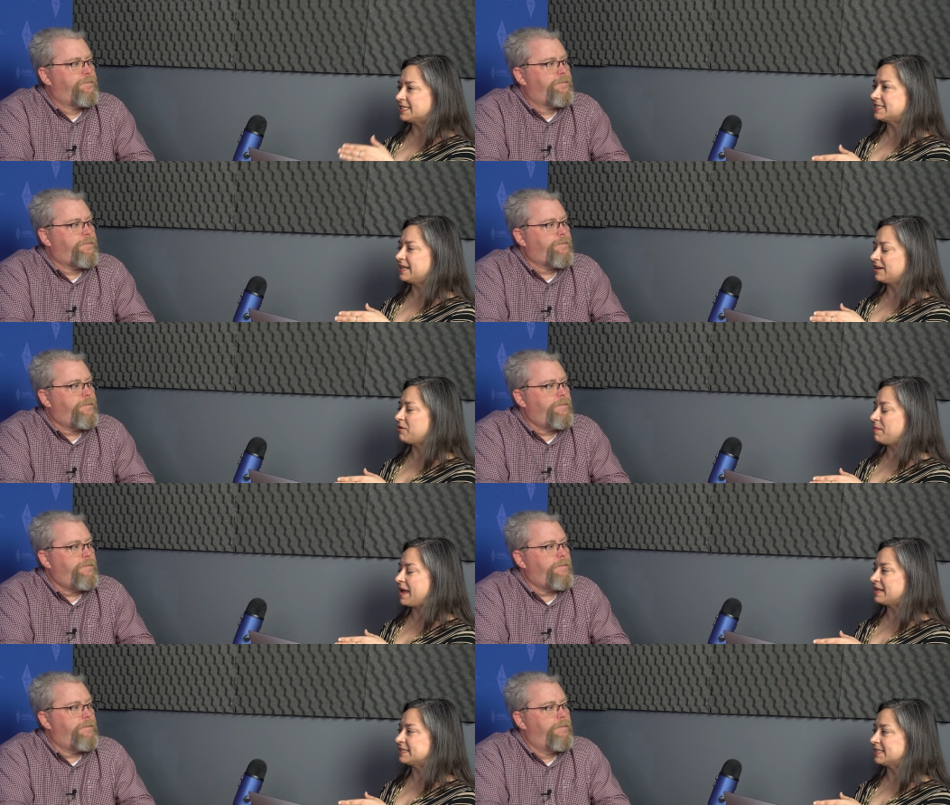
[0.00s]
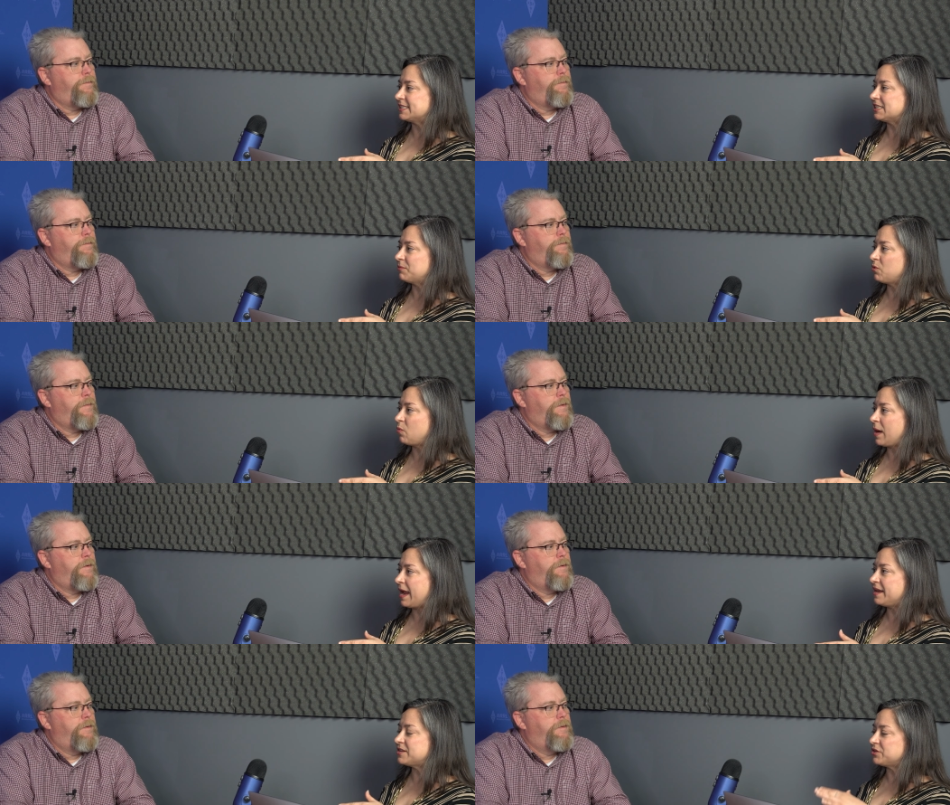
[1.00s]
Speaker 1: incident command system a
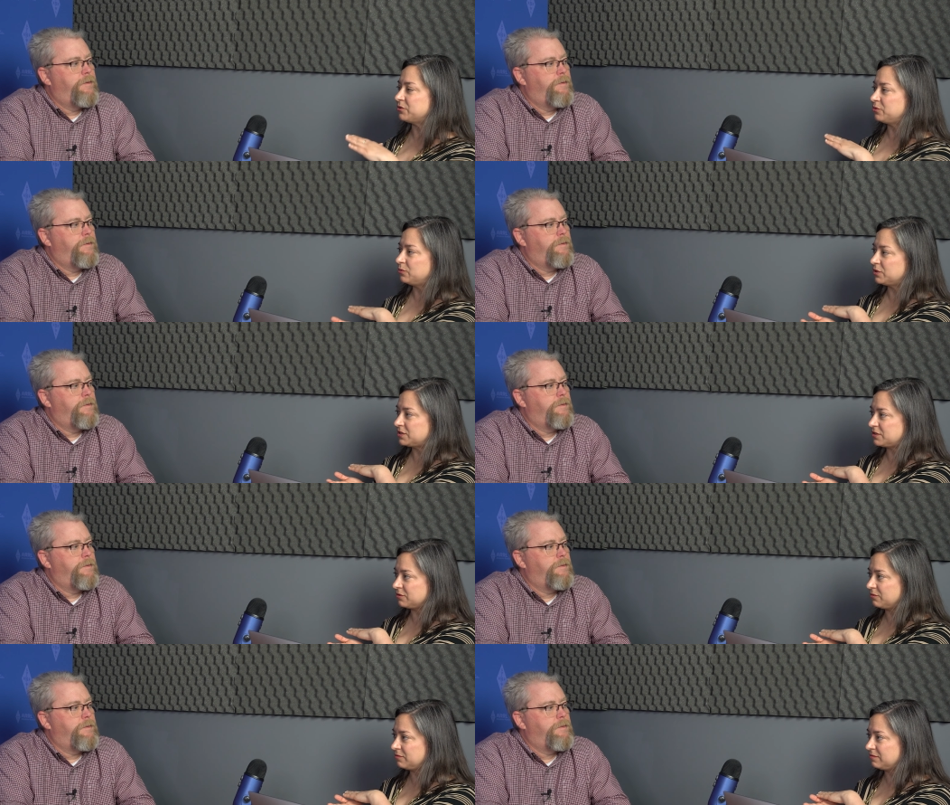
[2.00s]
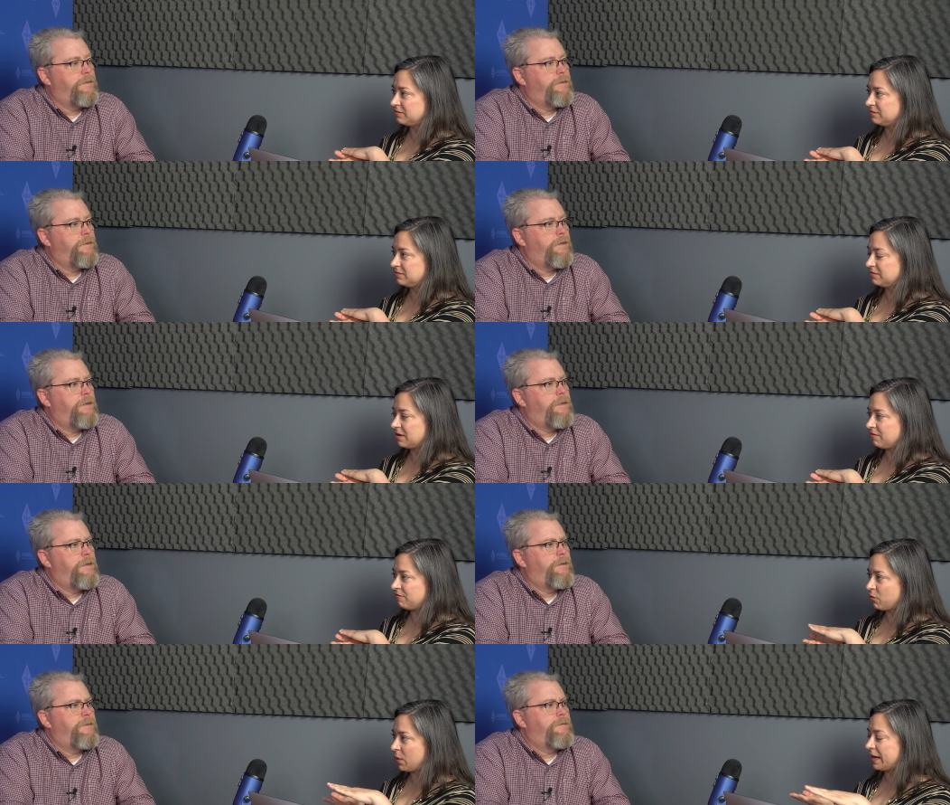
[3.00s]
way to
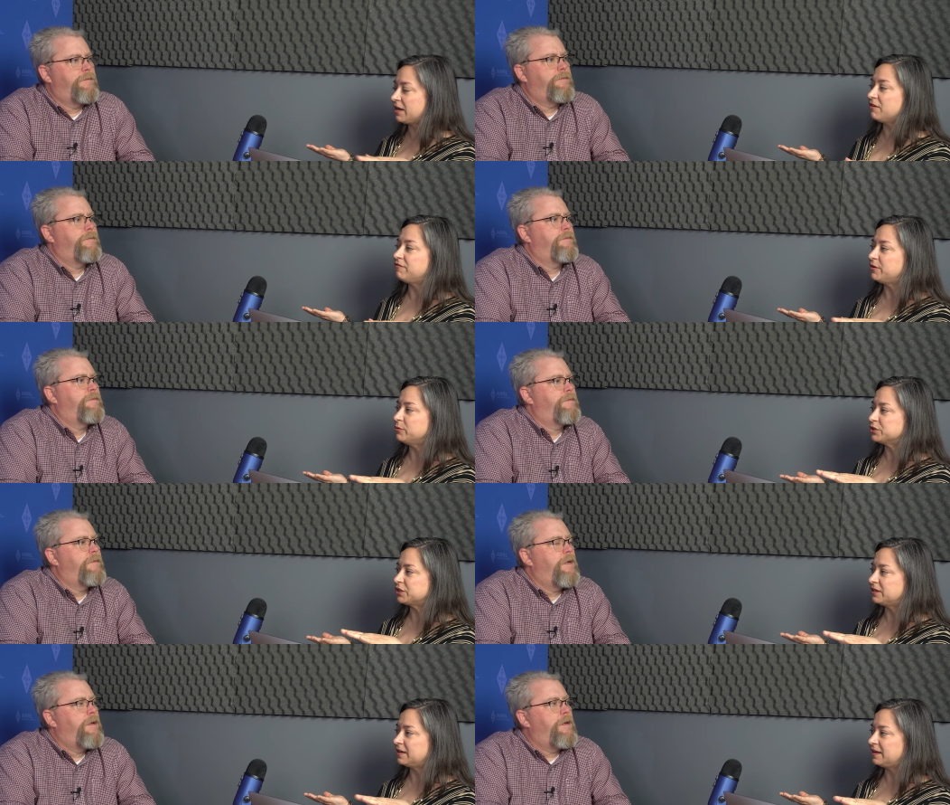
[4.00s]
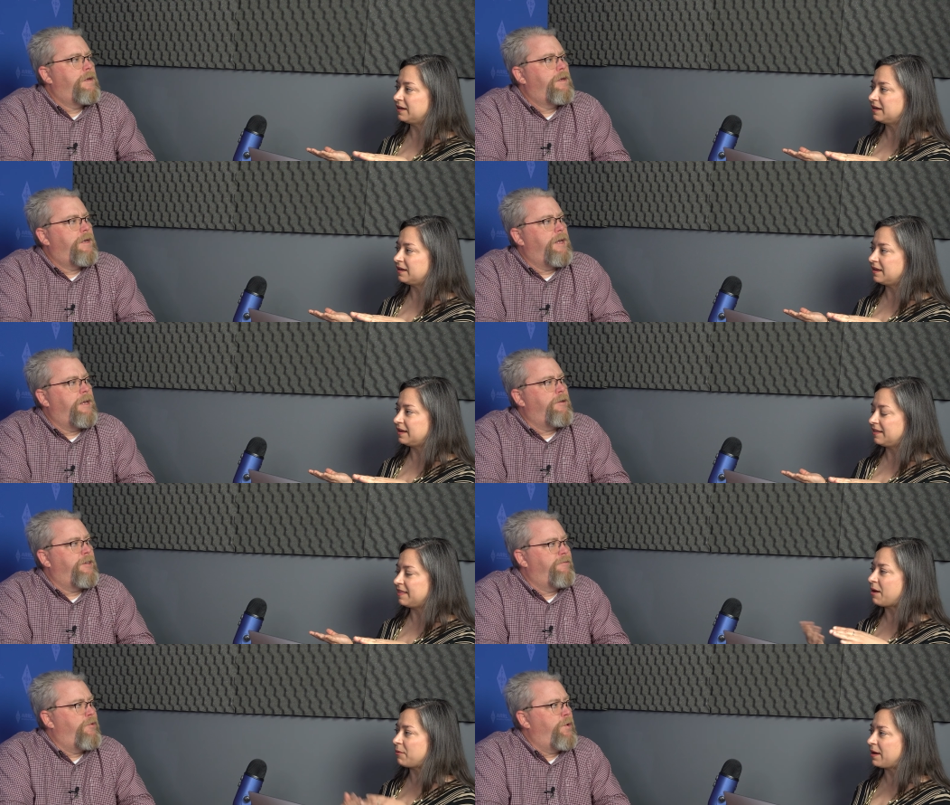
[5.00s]
avoid confusion?
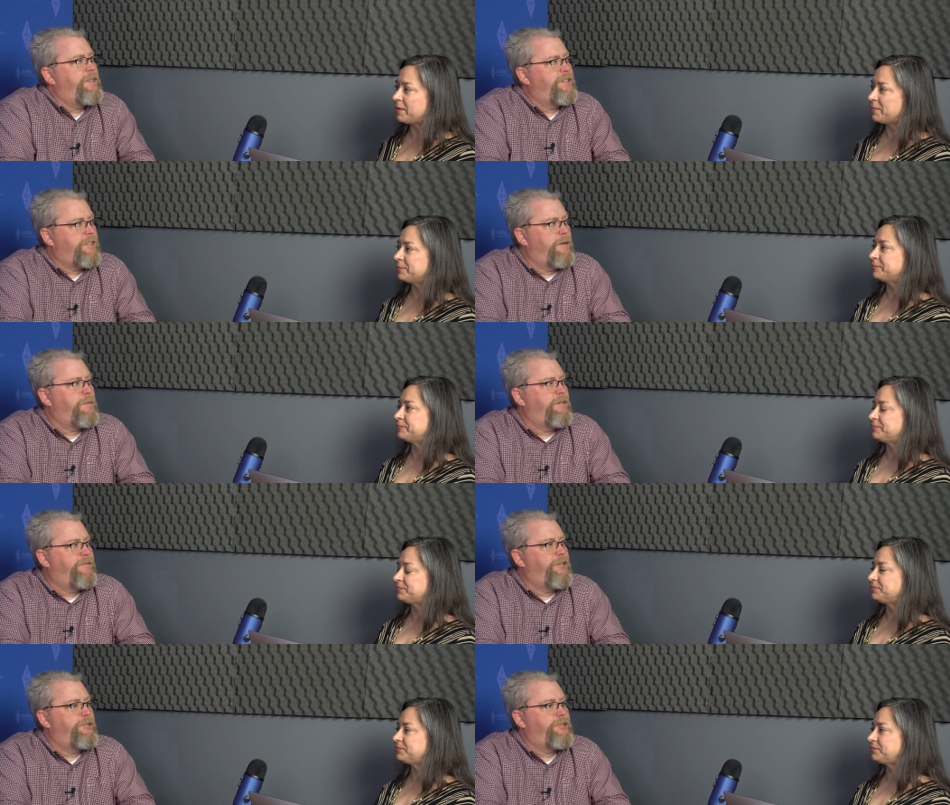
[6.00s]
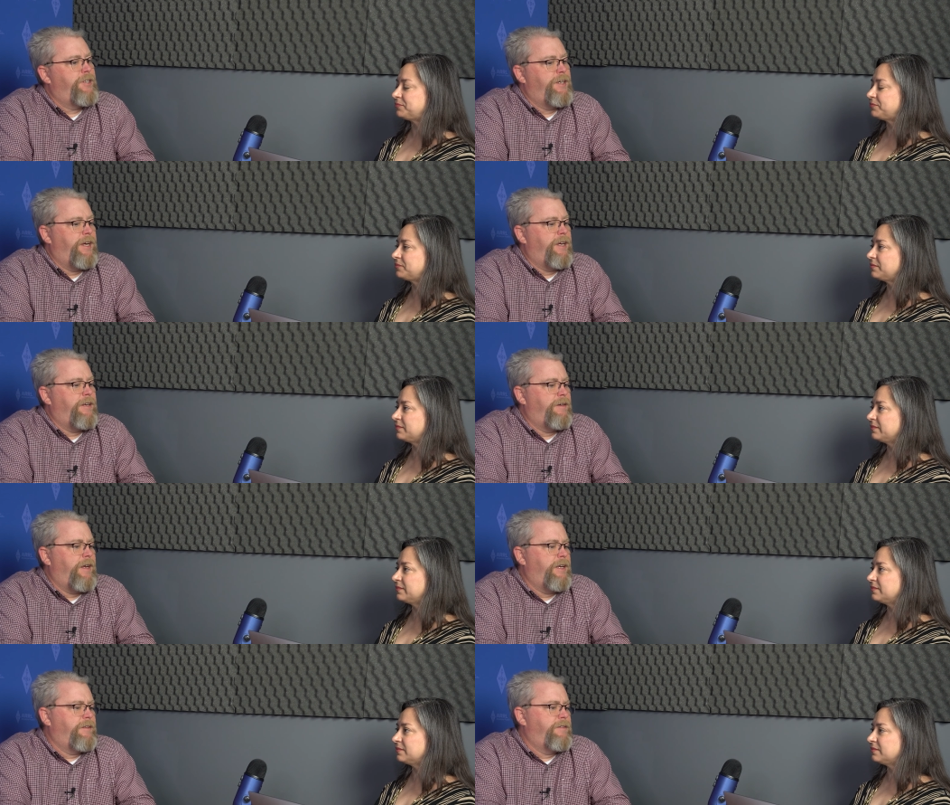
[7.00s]
Speaker 2: It'll avoid some confusion,
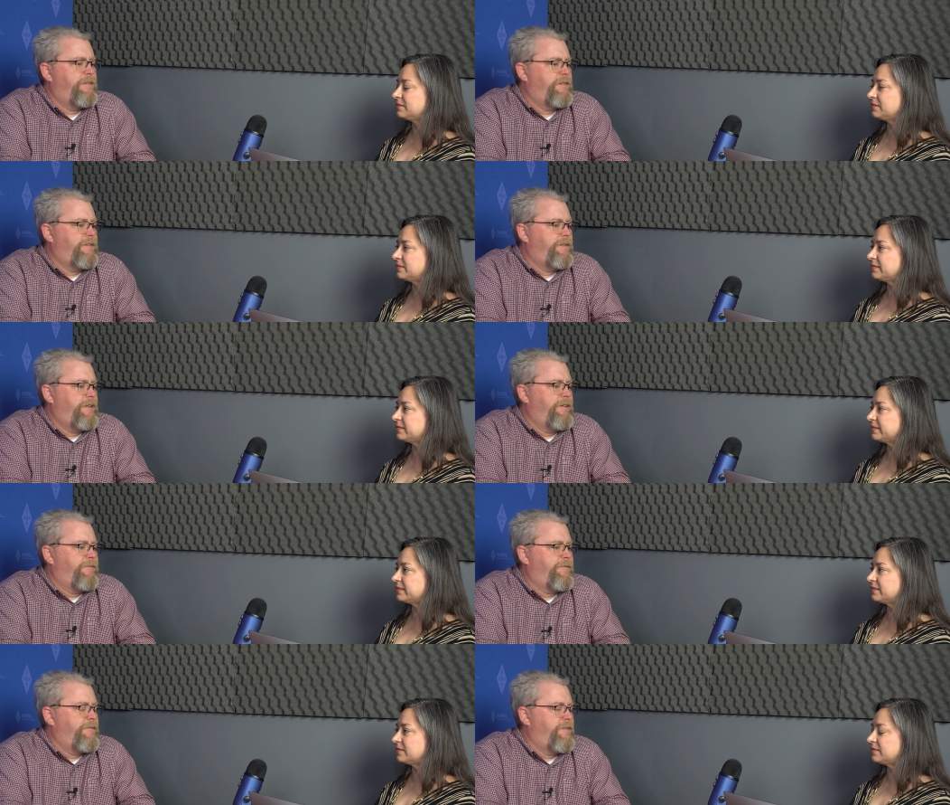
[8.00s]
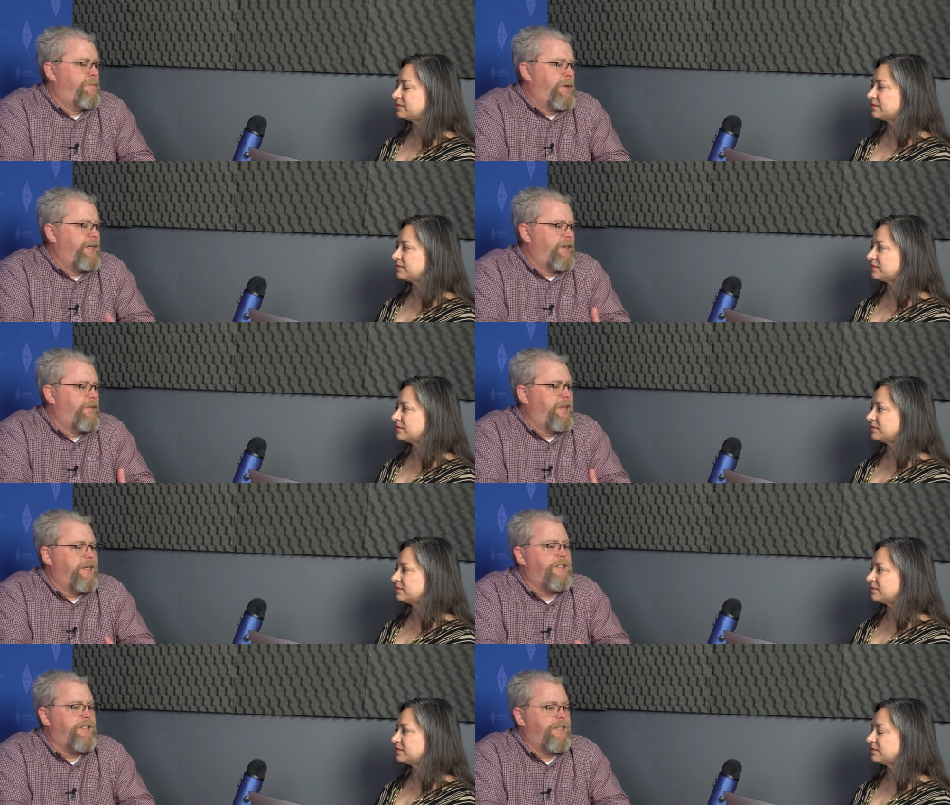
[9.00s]
and if, depending on the
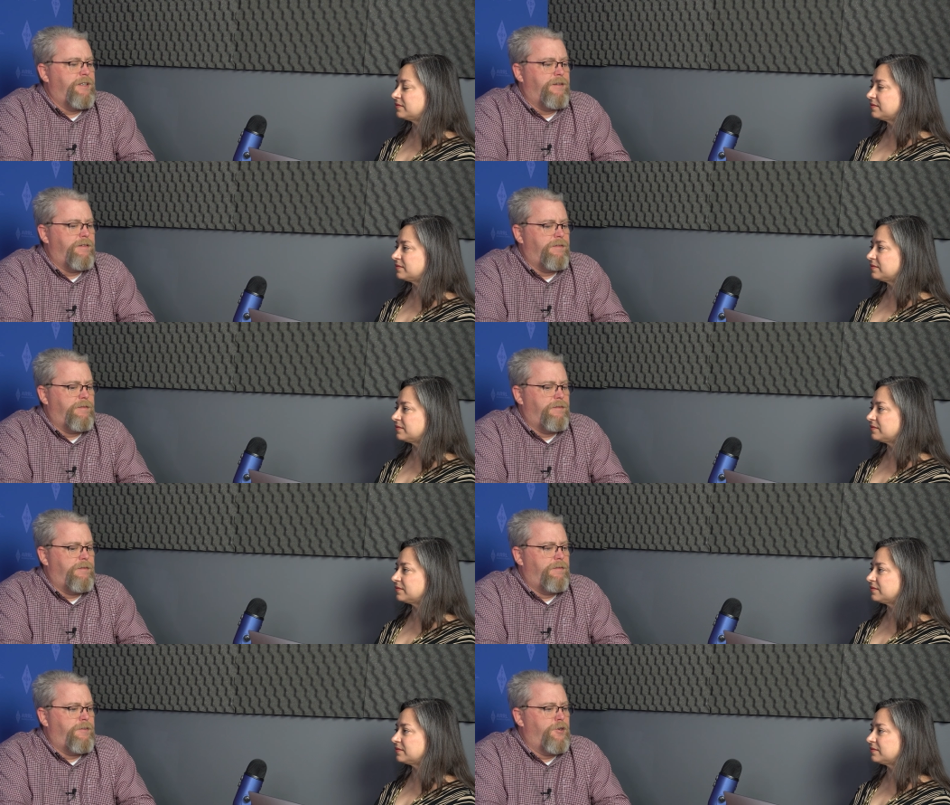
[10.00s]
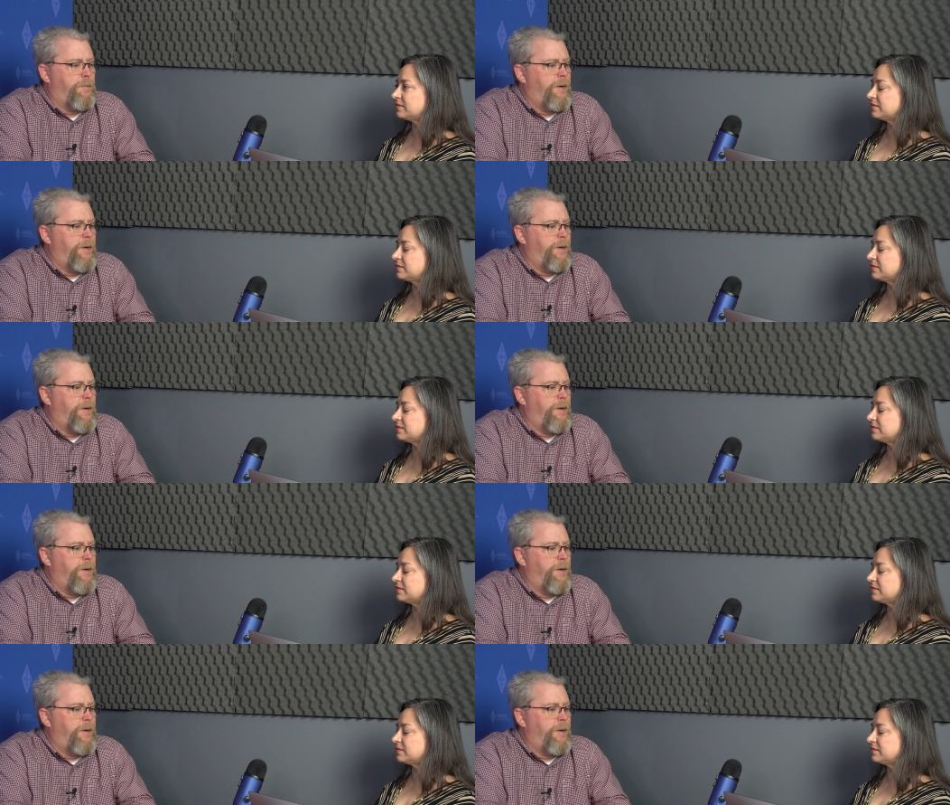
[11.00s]
incident, your